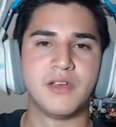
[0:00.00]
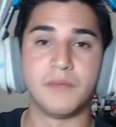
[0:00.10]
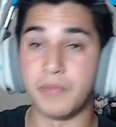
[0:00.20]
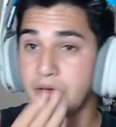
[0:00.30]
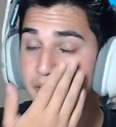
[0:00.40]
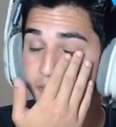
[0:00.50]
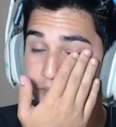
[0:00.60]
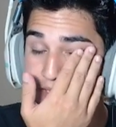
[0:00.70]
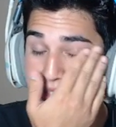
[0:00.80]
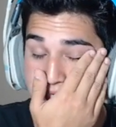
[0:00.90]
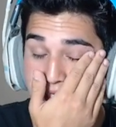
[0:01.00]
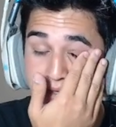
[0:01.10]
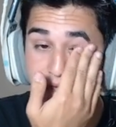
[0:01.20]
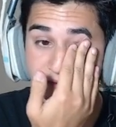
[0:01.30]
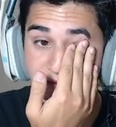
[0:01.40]
But seeing
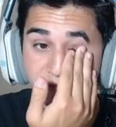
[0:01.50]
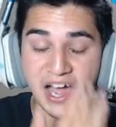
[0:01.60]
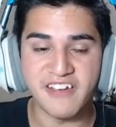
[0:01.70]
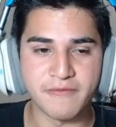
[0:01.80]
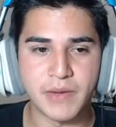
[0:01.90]
that five